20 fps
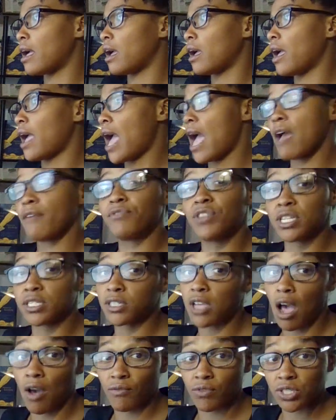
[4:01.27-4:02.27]
have
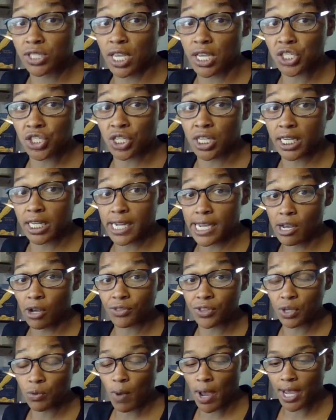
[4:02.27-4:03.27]
this conversation in a
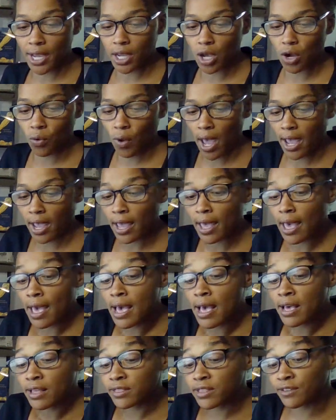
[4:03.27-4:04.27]
healthy way. Okay,
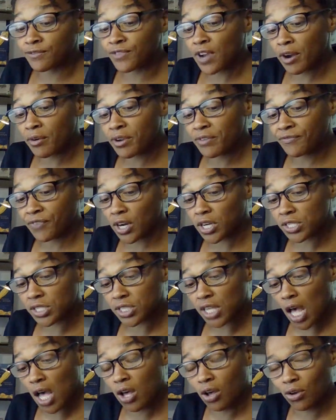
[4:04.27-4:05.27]
the very
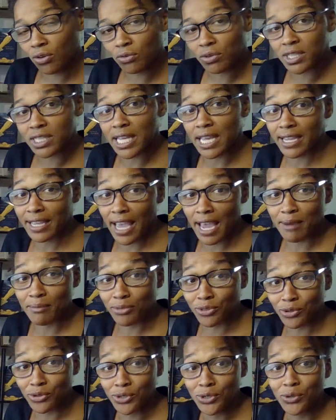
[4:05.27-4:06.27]
first song that came
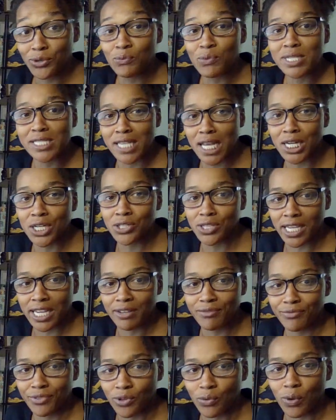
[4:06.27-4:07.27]
through was Under the
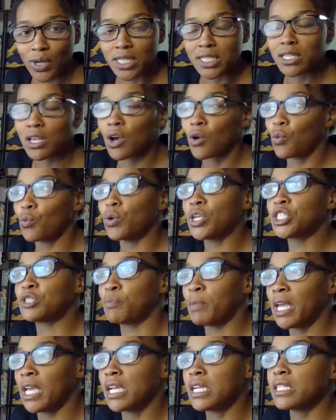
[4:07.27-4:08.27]
Influence,
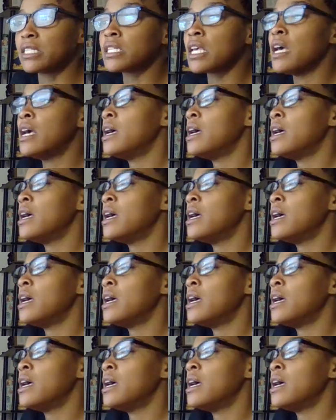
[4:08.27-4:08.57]
which means